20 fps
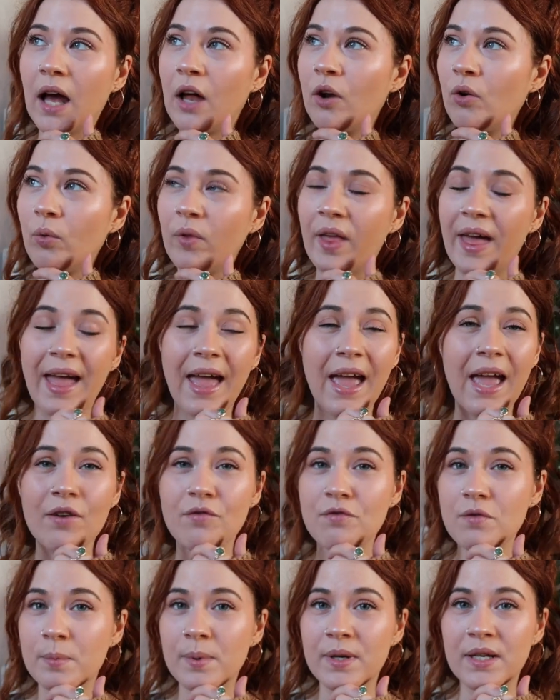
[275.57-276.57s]
I know that
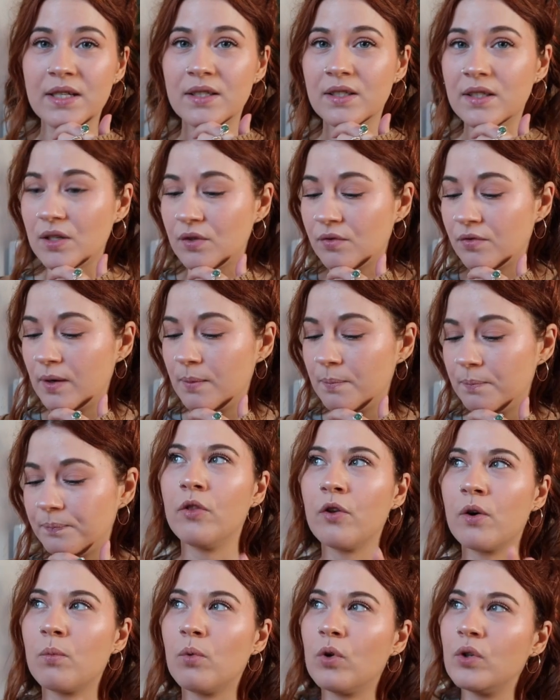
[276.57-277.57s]
everybody is different but
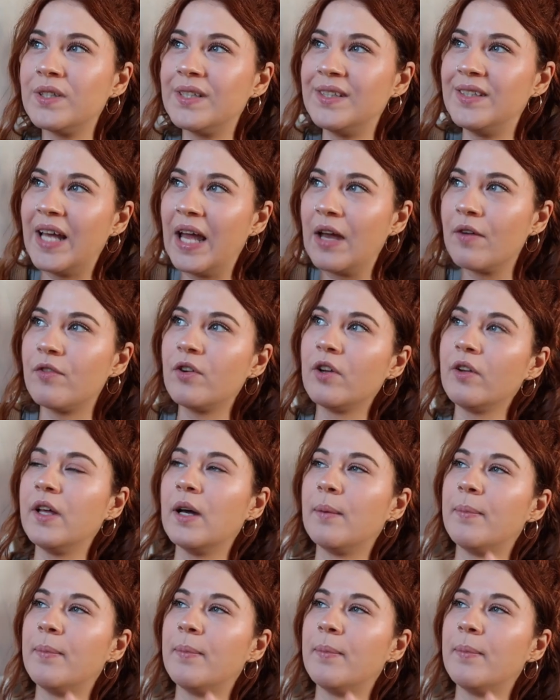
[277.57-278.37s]
there was definitely